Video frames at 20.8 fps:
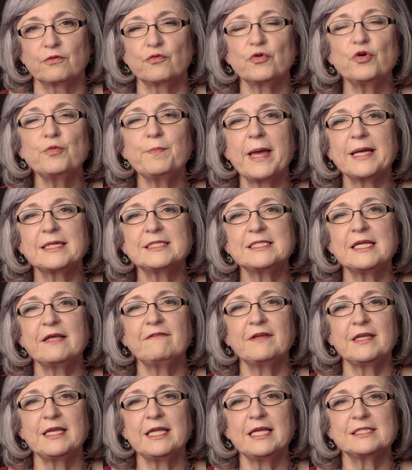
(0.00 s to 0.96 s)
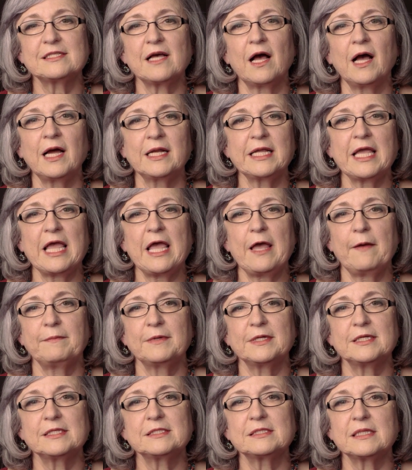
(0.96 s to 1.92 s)
group activities on
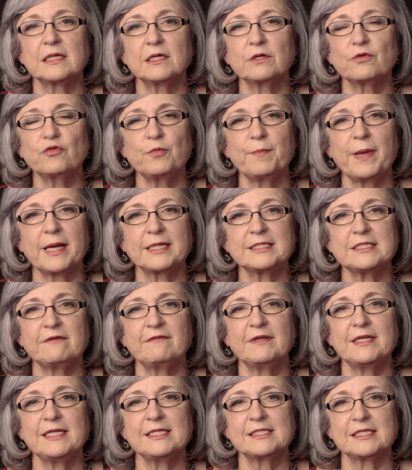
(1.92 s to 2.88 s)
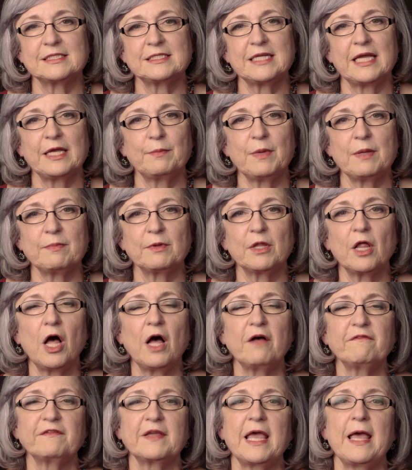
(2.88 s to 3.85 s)
campus, group activities that take people
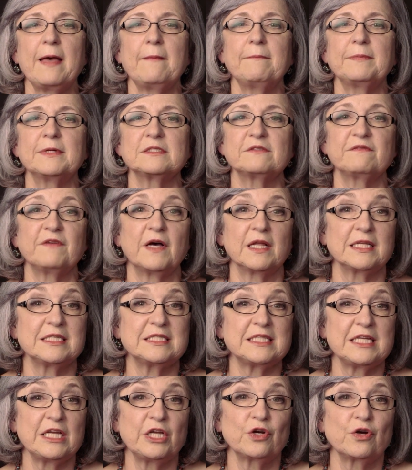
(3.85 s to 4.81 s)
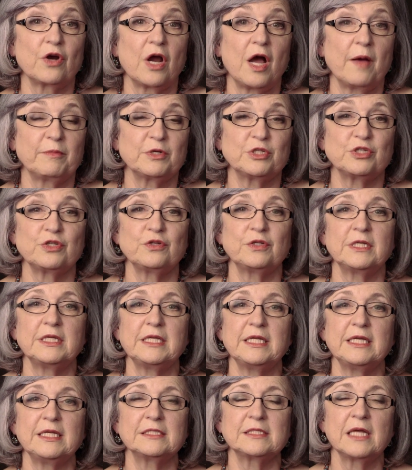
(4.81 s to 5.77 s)
off campus, volunteer
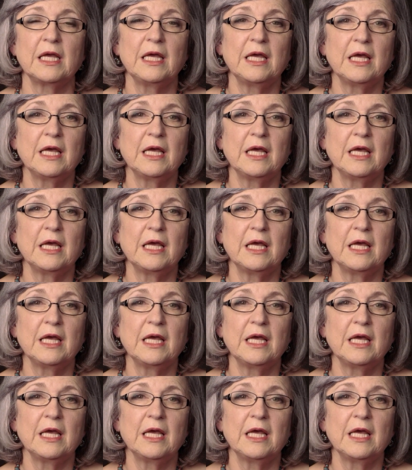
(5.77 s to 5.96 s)
opportunities.